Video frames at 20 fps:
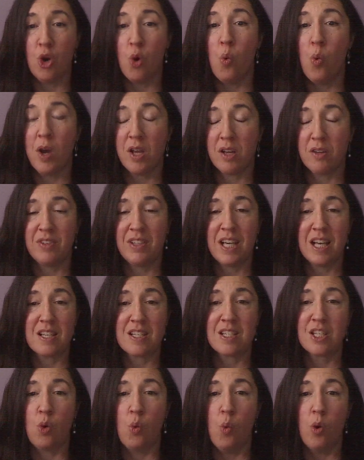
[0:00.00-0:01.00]
way of
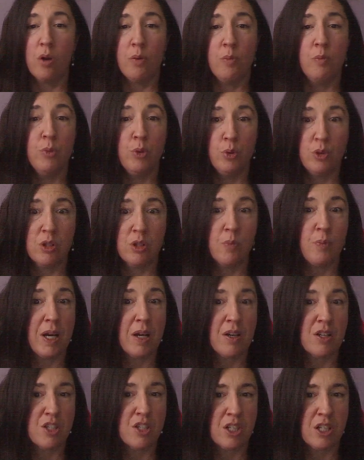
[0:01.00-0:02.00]
guessing what mood the
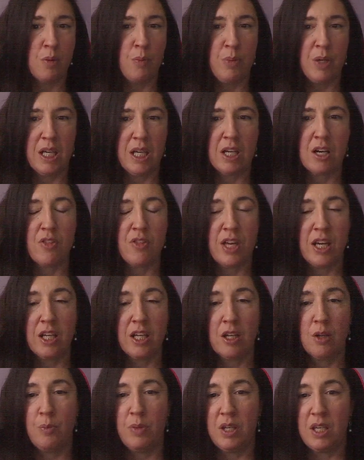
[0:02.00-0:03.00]
parent's going to be and are they
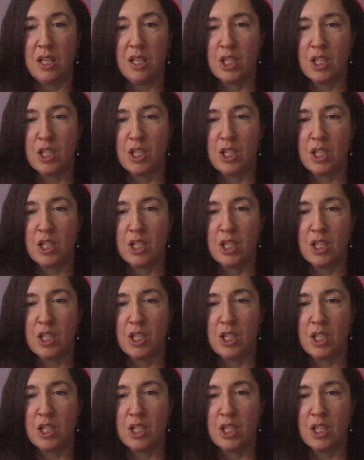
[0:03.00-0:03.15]
going to be,